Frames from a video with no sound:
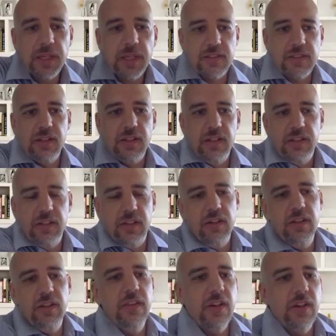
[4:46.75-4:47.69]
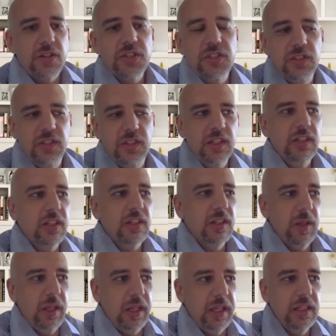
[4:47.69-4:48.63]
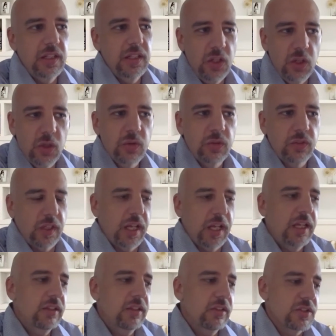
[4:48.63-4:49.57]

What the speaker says: Because they're still in use today.